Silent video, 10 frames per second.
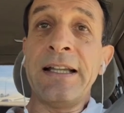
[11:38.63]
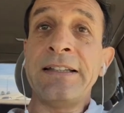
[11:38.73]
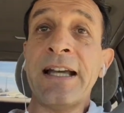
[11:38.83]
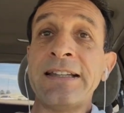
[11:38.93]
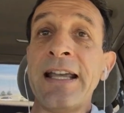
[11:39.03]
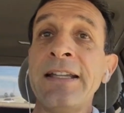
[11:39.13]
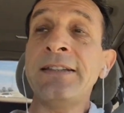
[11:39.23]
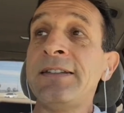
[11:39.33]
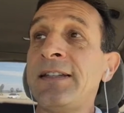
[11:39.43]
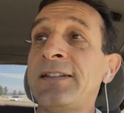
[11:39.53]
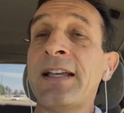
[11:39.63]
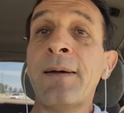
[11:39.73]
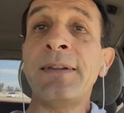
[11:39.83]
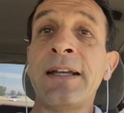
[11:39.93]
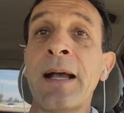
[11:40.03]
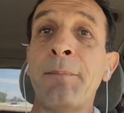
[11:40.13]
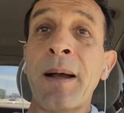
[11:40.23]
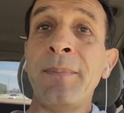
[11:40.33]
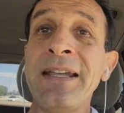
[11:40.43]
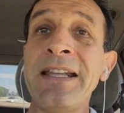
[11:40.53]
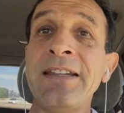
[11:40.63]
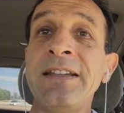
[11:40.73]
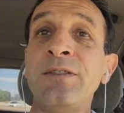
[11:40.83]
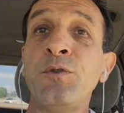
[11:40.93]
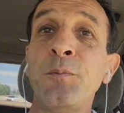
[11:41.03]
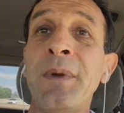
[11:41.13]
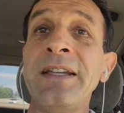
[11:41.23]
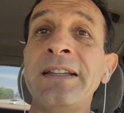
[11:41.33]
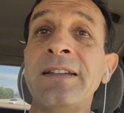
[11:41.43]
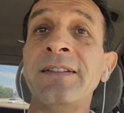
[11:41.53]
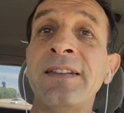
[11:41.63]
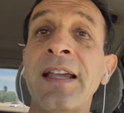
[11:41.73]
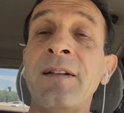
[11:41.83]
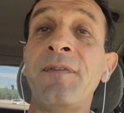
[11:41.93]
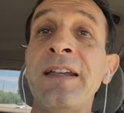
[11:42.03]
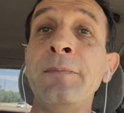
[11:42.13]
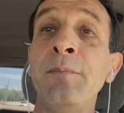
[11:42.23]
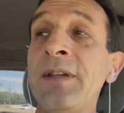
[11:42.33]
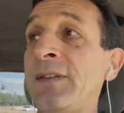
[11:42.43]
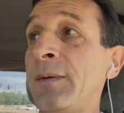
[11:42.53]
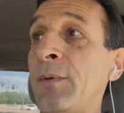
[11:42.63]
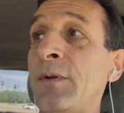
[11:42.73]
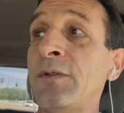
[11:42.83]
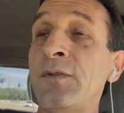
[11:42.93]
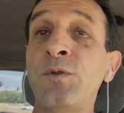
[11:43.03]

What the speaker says: that entities have the capability to make themselves invisible